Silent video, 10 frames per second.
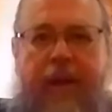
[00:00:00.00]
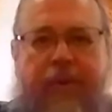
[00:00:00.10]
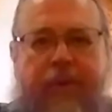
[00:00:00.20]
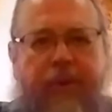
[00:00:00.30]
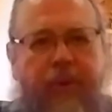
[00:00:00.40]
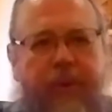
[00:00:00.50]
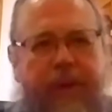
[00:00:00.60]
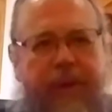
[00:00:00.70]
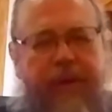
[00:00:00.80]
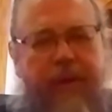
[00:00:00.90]
So
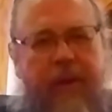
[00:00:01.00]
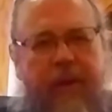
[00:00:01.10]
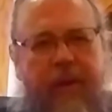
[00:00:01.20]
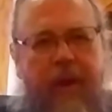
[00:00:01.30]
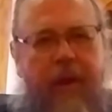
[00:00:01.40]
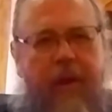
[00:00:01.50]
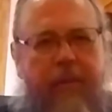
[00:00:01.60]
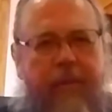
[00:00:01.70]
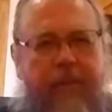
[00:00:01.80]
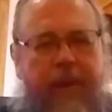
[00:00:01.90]
going in,
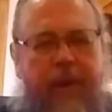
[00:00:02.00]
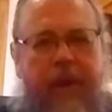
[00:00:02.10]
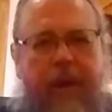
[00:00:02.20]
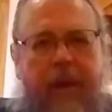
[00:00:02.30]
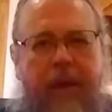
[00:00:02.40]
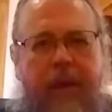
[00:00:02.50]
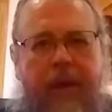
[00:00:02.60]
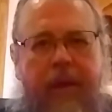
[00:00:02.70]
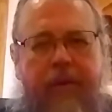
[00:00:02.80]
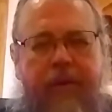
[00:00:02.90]
um,
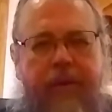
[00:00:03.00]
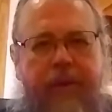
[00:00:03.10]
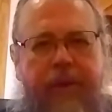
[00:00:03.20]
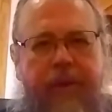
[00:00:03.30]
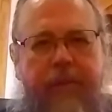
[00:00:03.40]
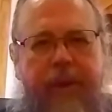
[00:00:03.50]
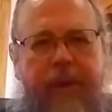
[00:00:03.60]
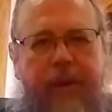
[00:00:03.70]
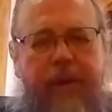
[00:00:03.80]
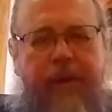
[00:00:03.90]
so in the
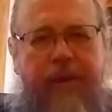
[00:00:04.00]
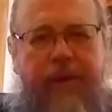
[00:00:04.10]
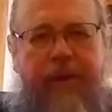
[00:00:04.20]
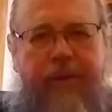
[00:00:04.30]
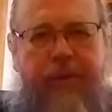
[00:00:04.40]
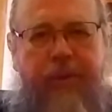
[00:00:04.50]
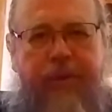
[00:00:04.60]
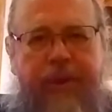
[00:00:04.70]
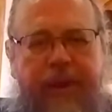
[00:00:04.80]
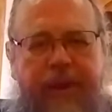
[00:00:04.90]
middle,
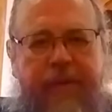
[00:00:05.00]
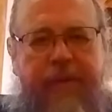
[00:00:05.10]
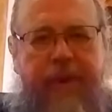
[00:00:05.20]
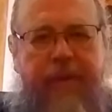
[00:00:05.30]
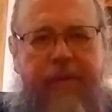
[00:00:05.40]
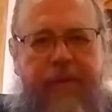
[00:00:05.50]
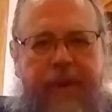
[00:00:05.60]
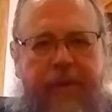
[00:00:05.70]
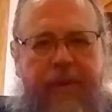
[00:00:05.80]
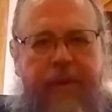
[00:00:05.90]
towards the end of, of,
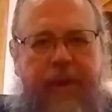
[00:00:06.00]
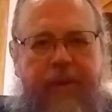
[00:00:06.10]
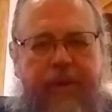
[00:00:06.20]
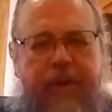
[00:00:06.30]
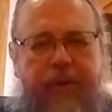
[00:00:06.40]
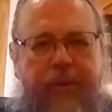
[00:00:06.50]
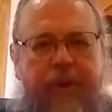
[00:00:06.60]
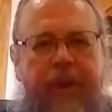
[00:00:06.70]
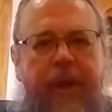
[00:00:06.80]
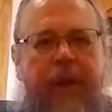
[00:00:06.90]
of, the ninth century,
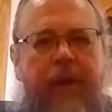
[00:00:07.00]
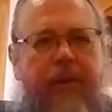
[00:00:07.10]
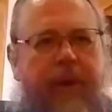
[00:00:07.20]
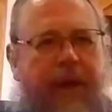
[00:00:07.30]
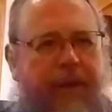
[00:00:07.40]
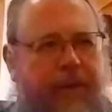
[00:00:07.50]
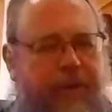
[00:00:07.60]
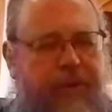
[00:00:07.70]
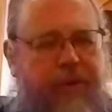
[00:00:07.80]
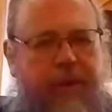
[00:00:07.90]
you had
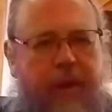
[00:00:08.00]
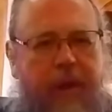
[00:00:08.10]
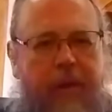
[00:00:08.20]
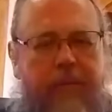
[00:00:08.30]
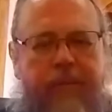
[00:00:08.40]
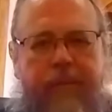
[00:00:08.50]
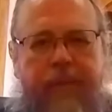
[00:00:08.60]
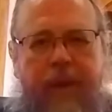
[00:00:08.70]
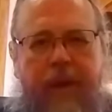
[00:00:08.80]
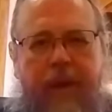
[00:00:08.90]
this um,
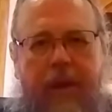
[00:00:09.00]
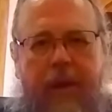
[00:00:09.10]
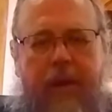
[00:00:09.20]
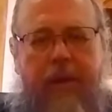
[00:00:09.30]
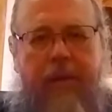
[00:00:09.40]
uh,